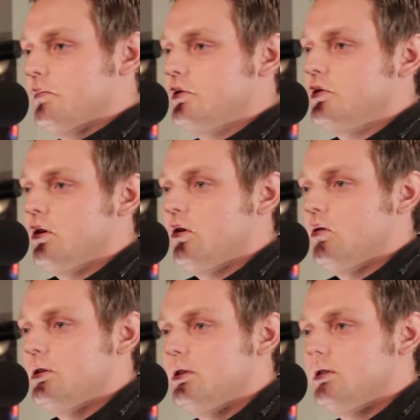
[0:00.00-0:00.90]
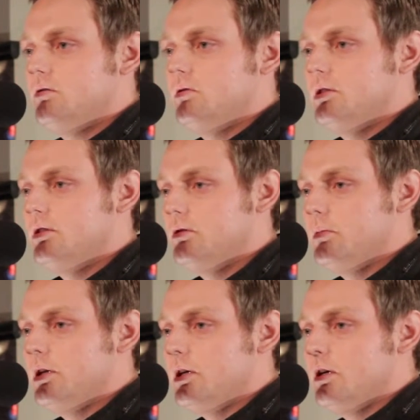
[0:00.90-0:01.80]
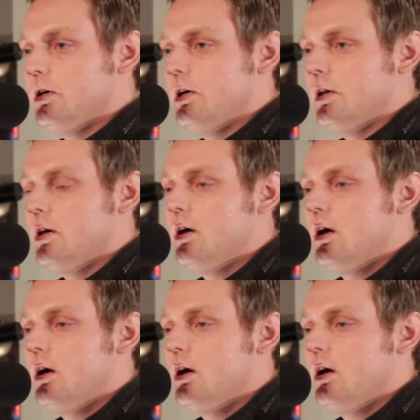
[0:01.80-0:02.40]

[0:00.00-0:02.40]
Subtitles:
so it doesn't really do me any good.